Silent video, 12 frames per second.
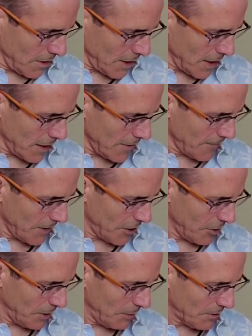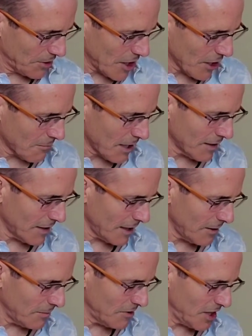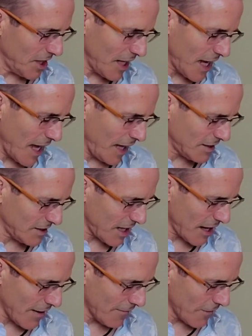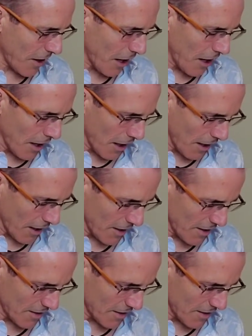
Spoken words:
I often hear people talk about the MTHFR,